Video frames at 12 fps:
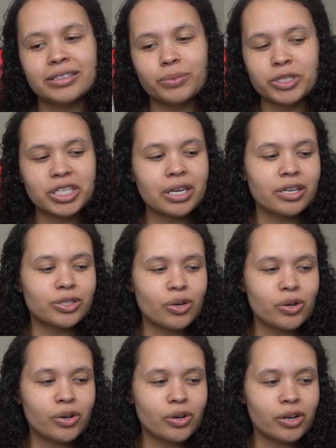Once again, I
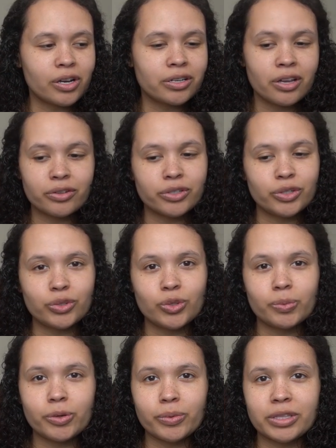saw another
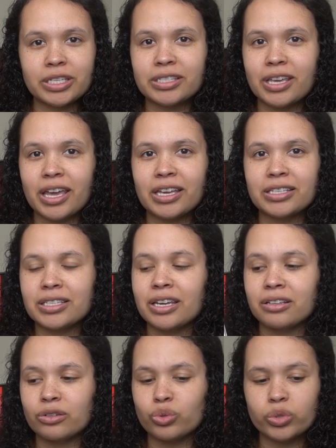YouTuber with this case and
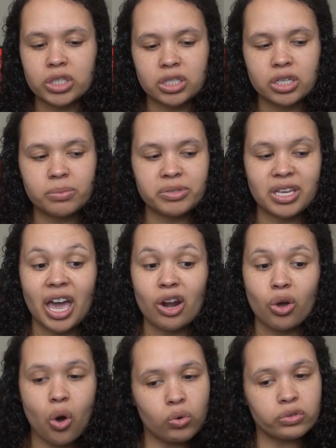it looked really good, but they had a
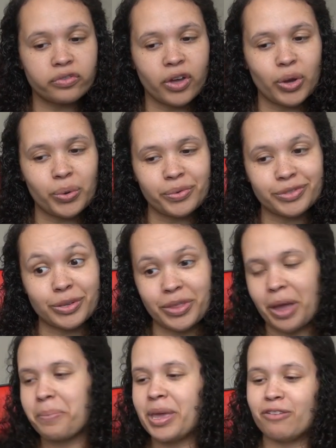gold phone, so
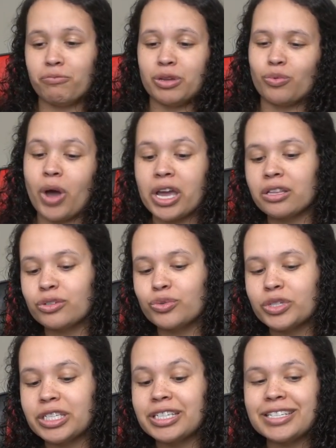that may have been why it looked
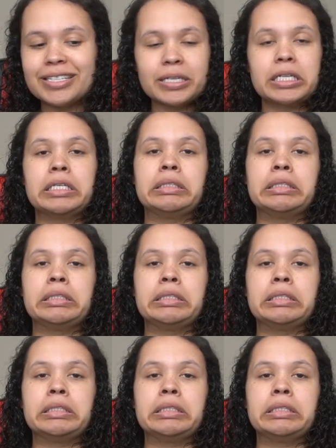really good,